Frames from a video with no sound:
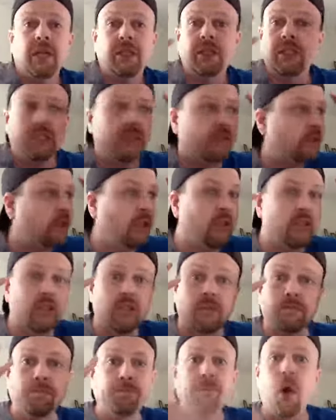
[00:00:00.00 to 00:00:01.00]
She's still
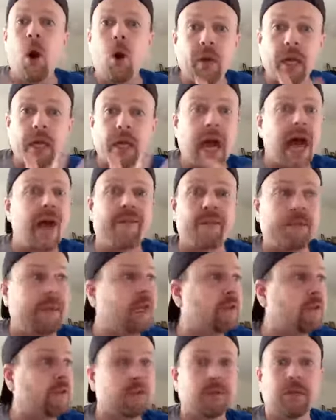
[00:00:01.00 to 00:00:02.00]
smoking hot from
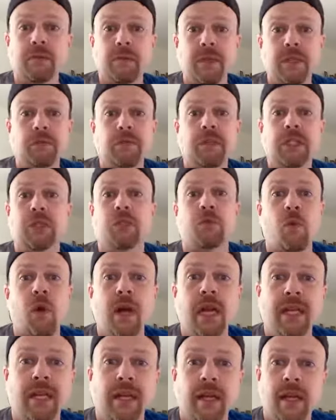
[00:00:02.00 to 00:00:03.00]
like when she was like
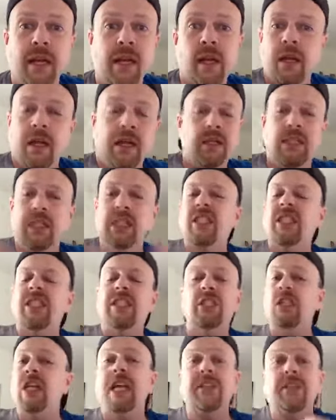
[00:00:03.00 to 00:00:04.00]
20.
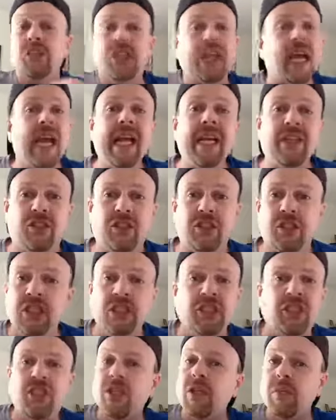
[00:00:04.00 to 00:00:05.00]
She hasn't changed.
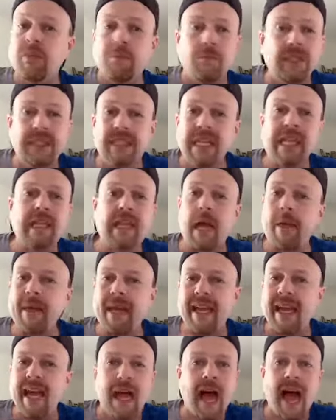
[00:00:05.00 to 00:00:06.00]
She's still ridiculous.
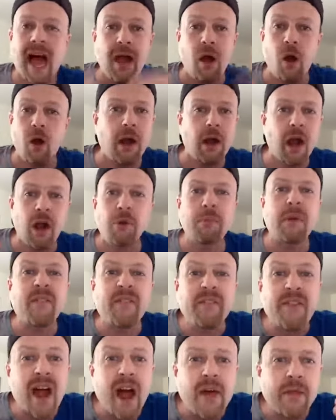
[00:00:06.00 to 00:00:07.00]
Like, I argue with my
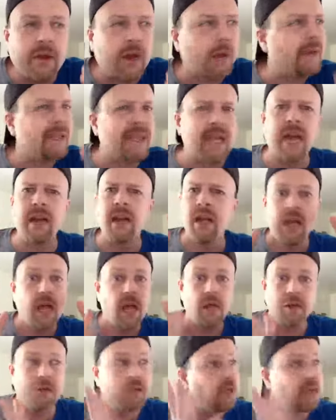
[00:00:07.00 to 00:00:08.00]
father. I'm like, Dad,
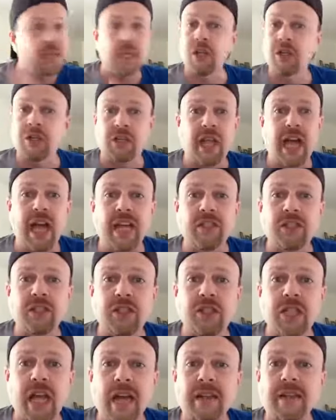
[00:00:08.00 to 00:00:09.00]
do you need to get your glasses
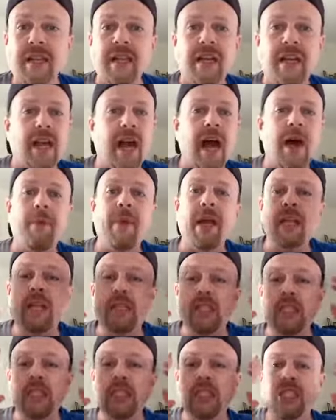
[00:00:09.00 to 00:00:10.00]
checked? I'm like,
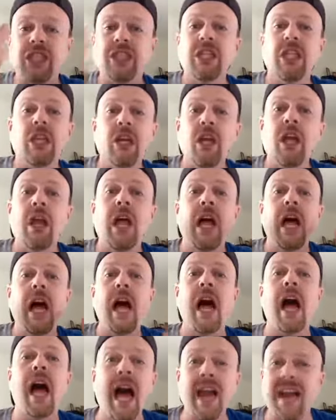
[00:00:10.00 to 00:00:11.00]
she's still
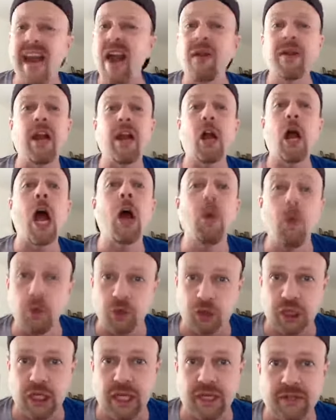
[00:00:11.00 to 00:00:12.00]
hot. I don't care how
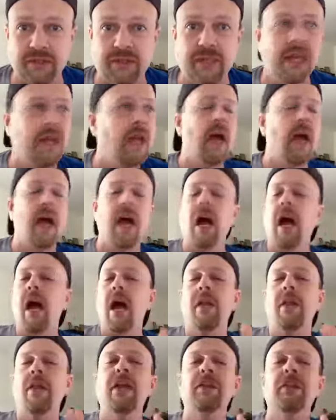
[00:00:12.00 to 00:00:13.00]
old she is.
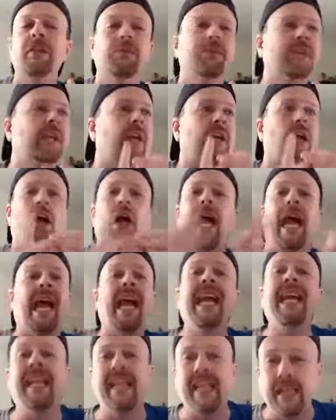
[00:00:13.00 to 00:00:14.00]
Unless she was like
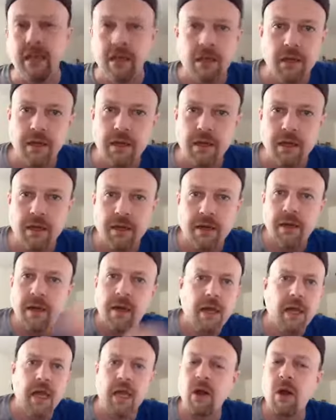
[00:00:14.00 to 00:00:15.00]
80,
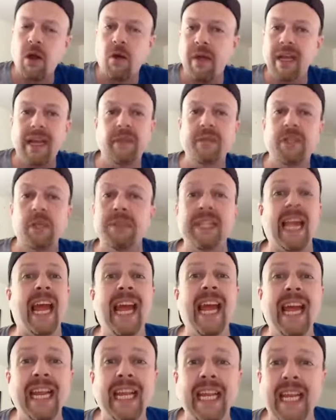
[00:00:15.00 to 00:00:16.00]
you know, like if she was
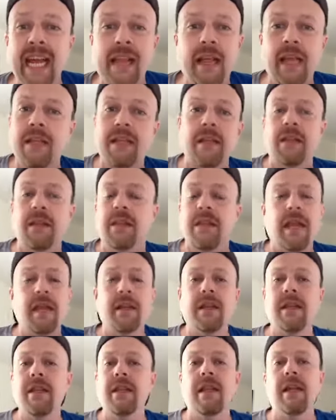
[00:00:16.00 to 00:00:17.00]
80, like
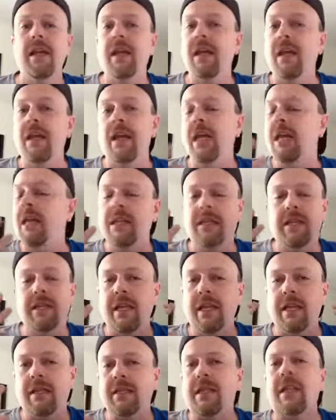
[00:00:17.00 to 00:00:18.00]
then,
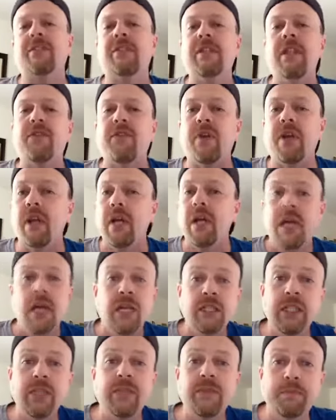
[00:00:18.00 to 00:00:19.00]
like that's different.
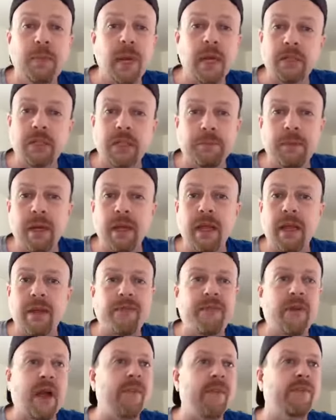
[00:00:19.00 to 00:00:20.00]
She's barely like
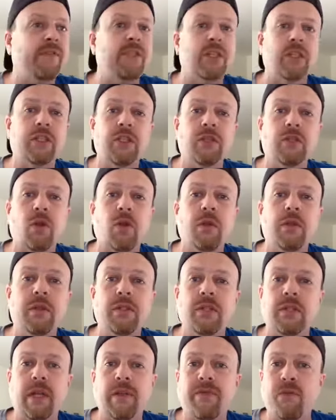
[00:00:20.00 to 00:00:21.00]
5-6 years old.
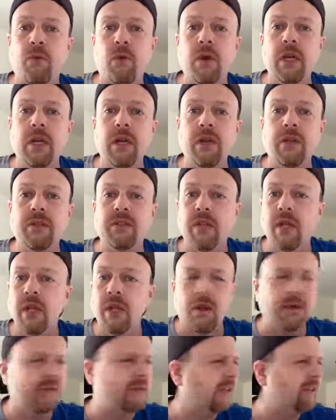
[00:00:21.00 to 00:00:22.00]
She's like 4 years,
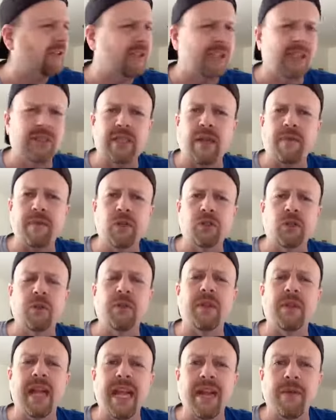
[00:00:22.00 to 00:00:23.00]
or it's like 6-7 years
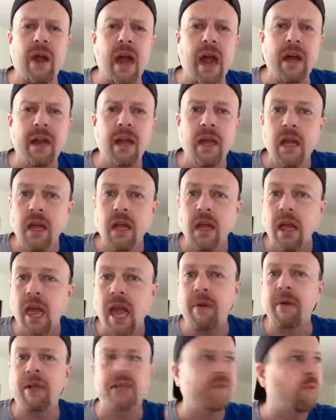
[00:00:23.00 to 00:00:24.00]
older than A-Rod.
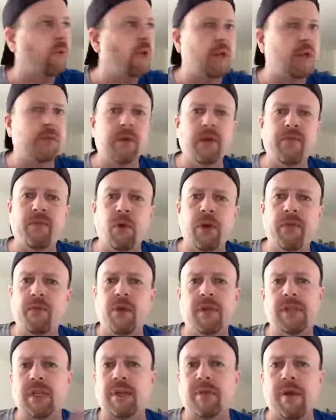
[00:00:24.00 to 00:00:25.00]
A-Rod's 43,
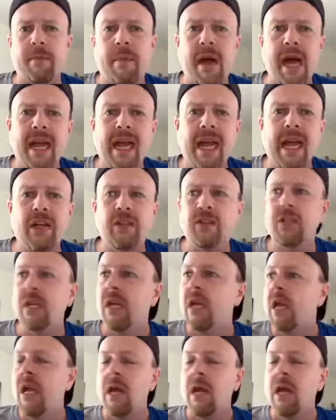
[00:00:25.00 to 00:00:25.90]
44. He's like around my age.